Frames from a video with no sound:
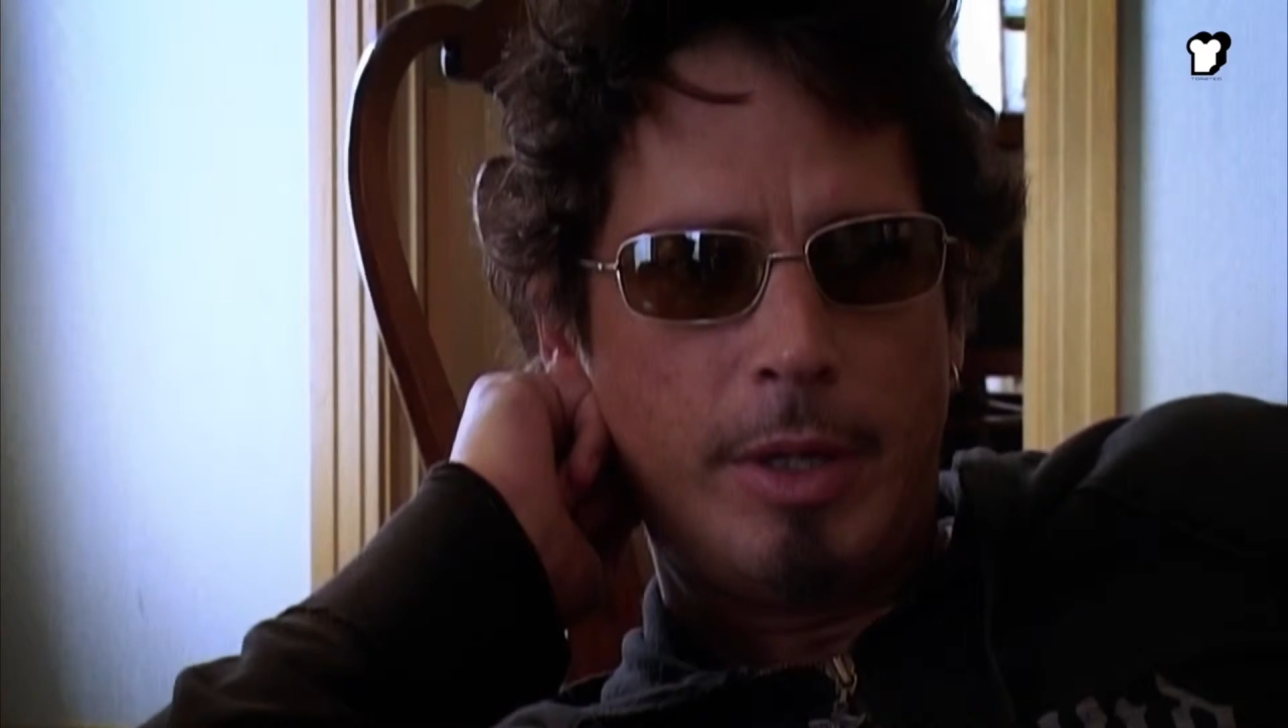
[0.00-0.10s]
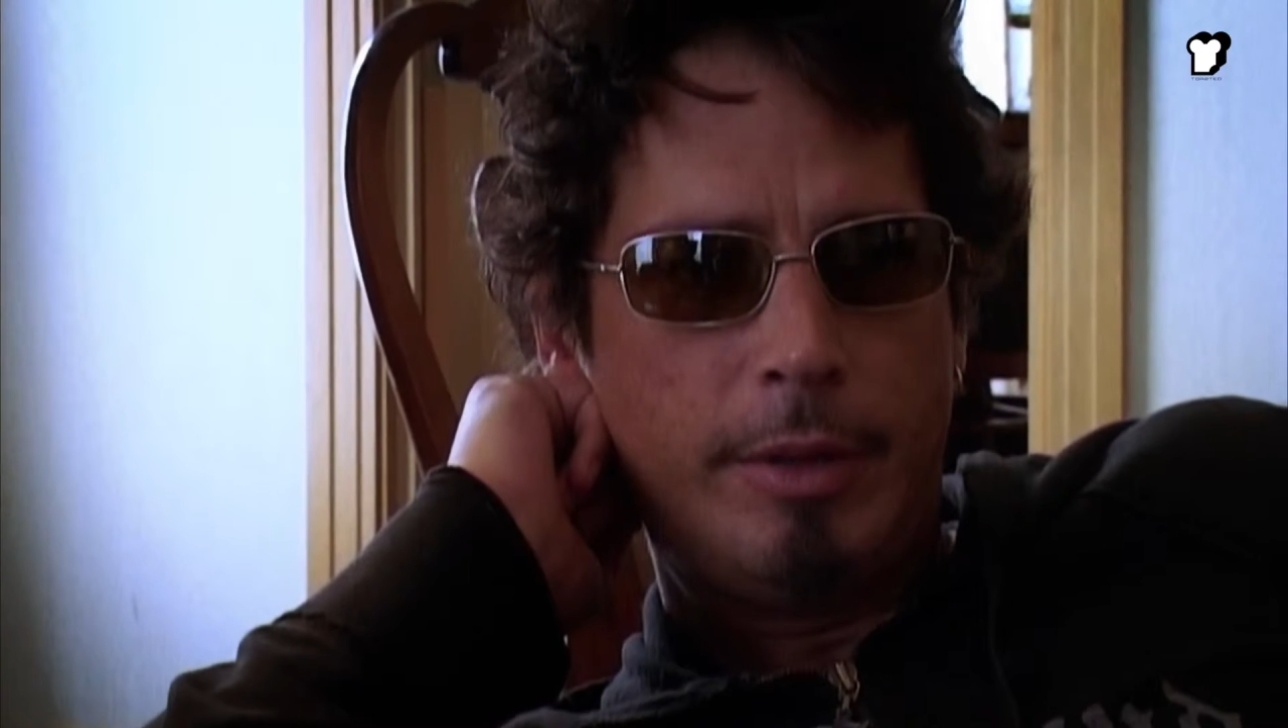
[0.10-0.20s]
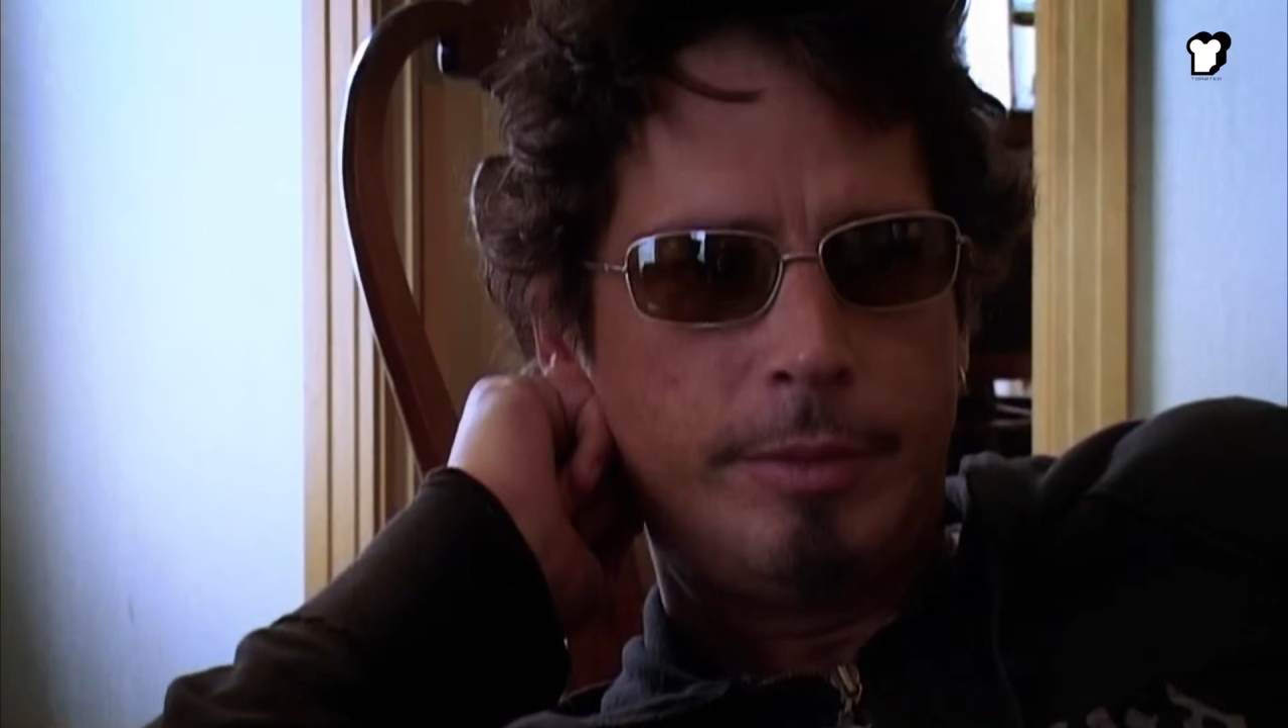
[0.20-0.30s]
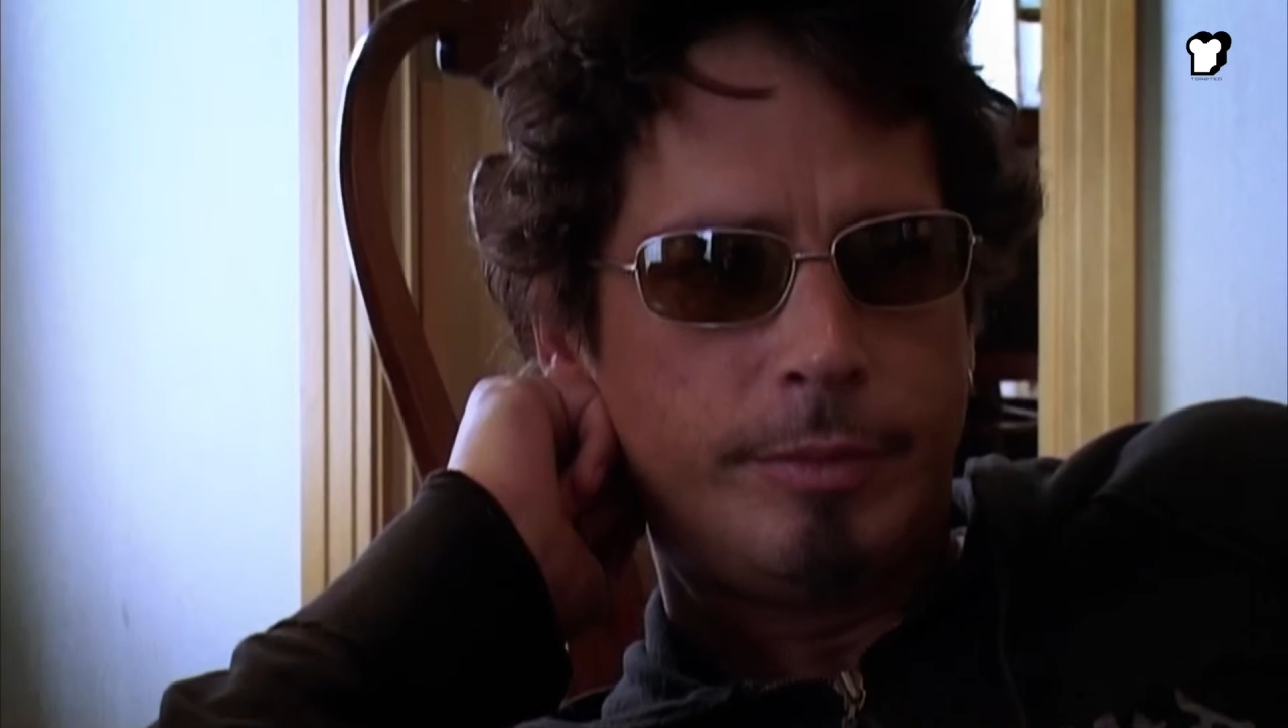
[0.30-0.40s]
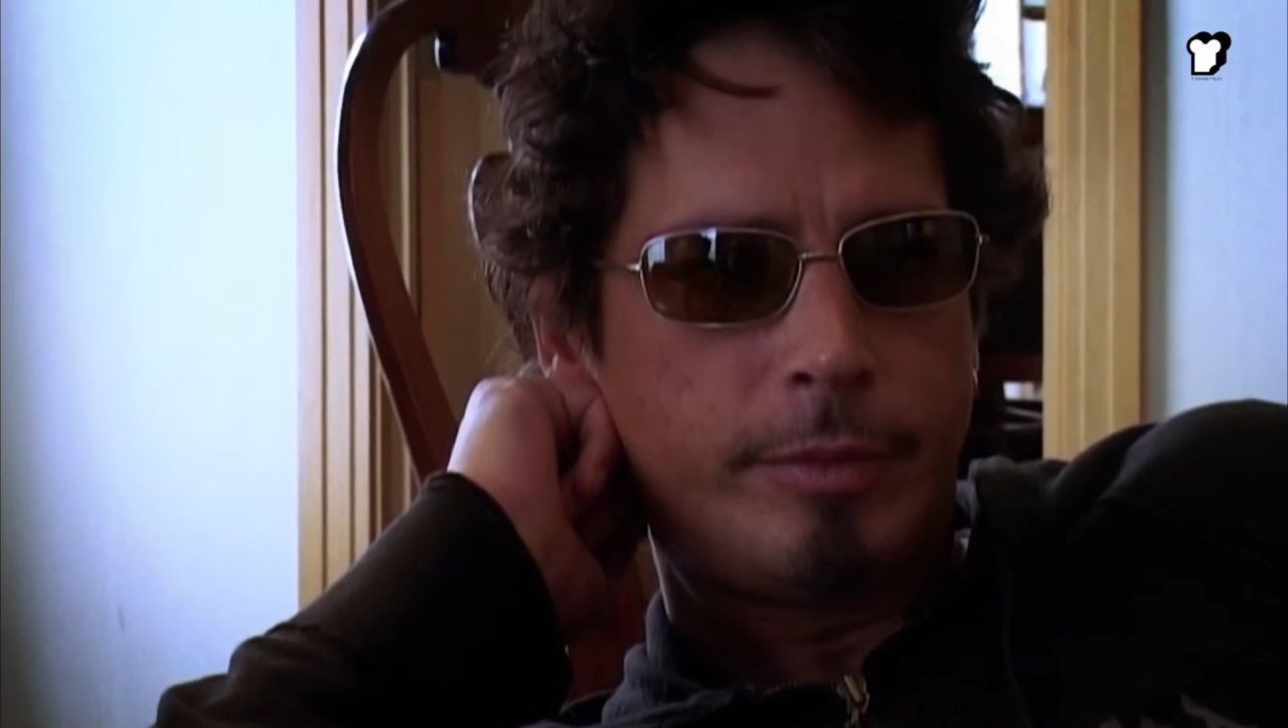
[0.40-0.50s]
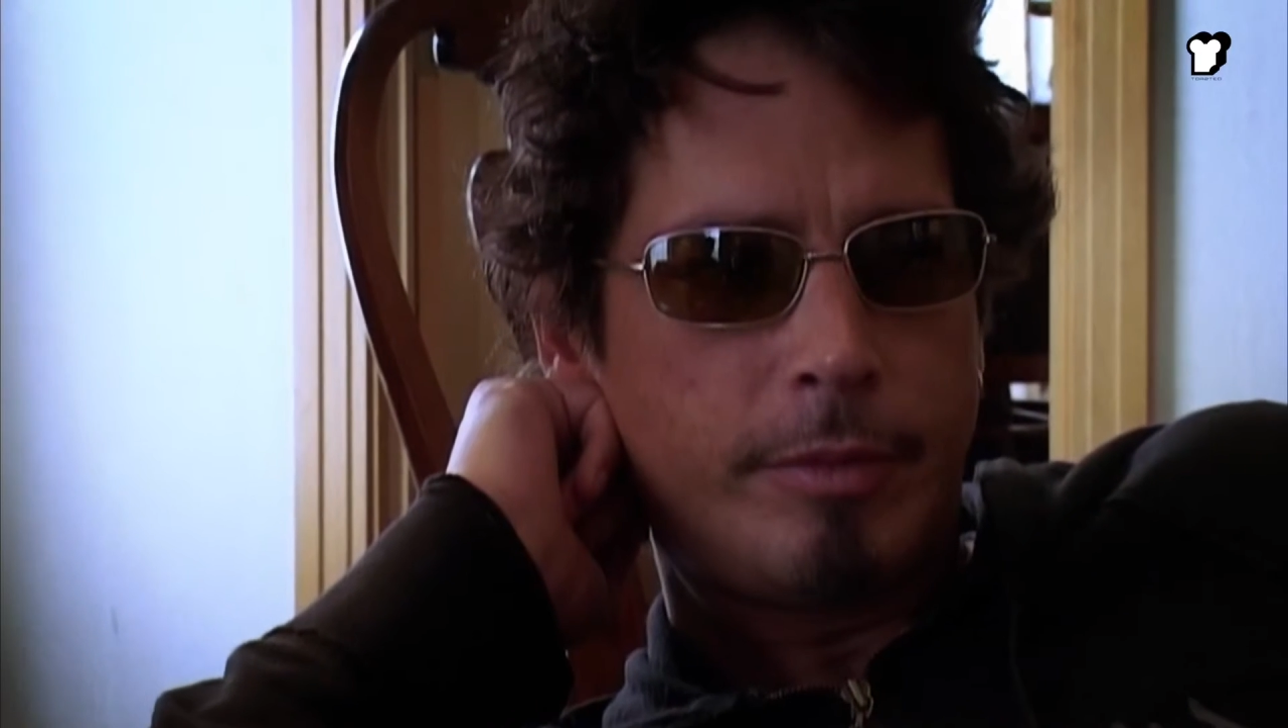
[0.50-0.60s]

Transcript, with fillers: but